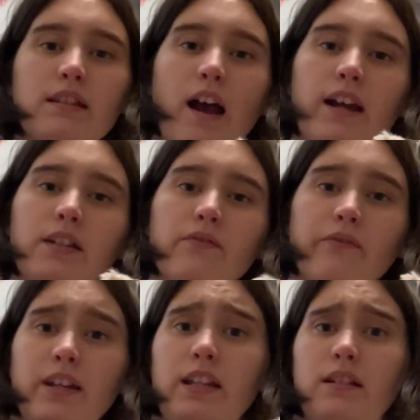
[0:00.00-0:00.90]
kind of
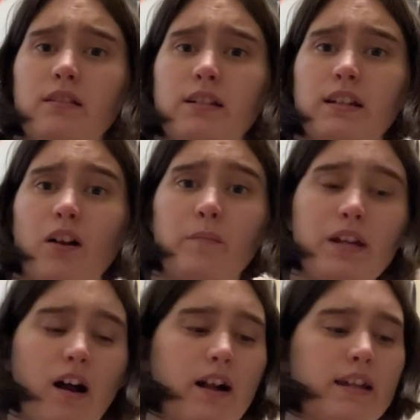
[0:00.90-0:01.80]
freaky looking, I'll be
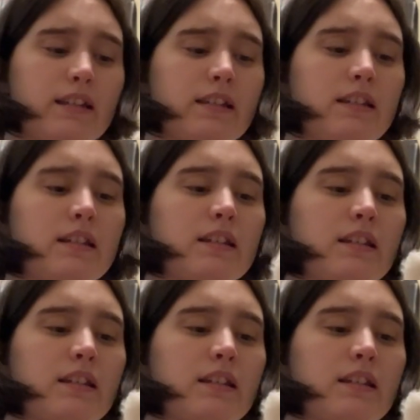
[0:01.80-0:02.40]
honest.